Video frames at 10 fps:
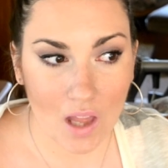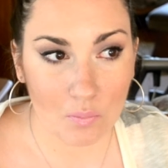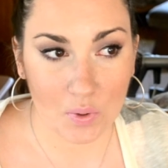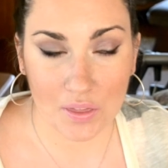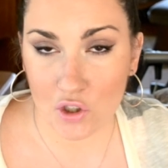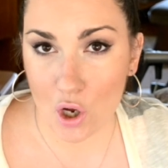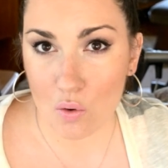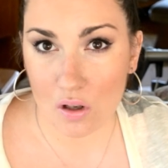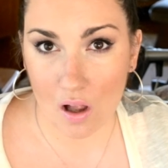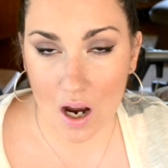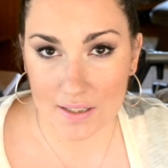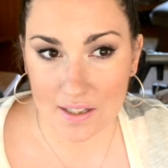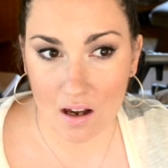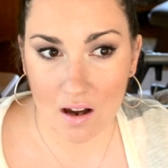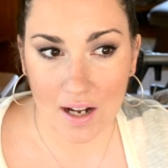and with no gloss
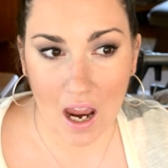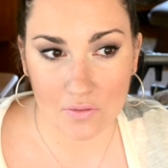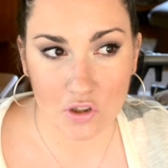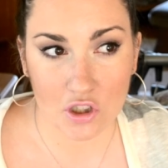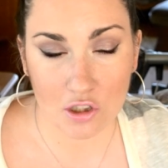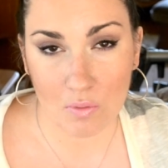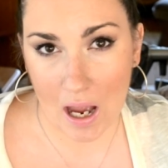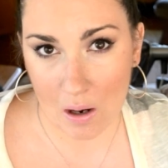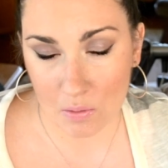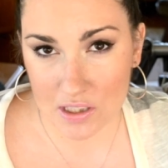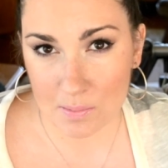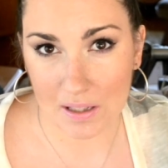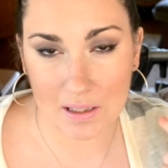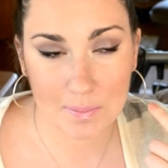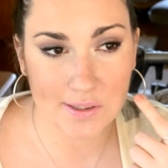on, after two hours,
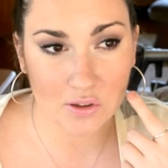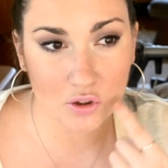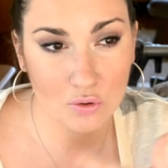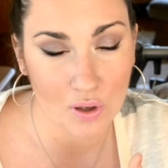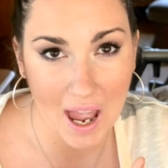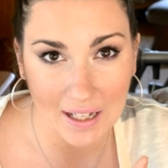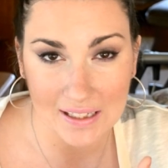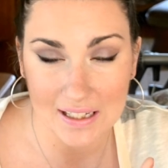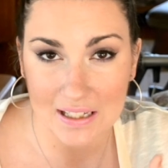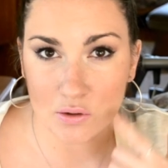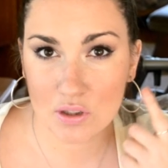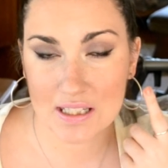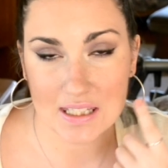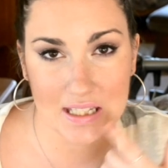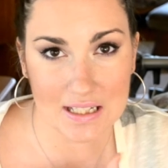my lips looked cracky. You could
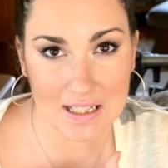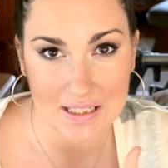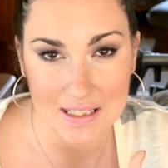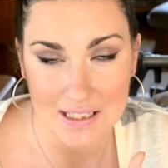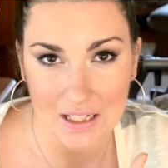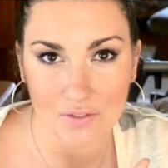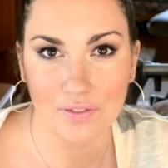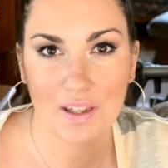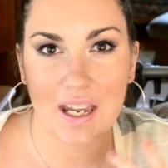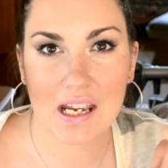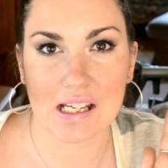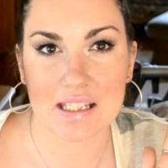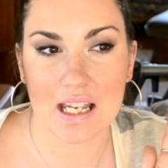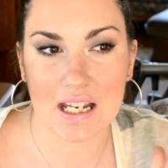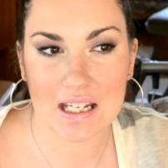see the dead skin flakes,
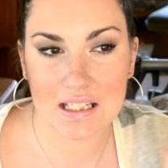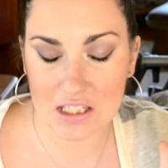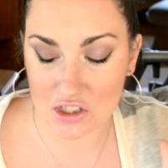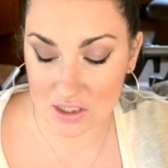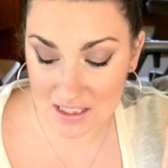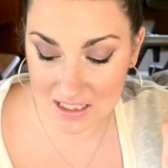and it's just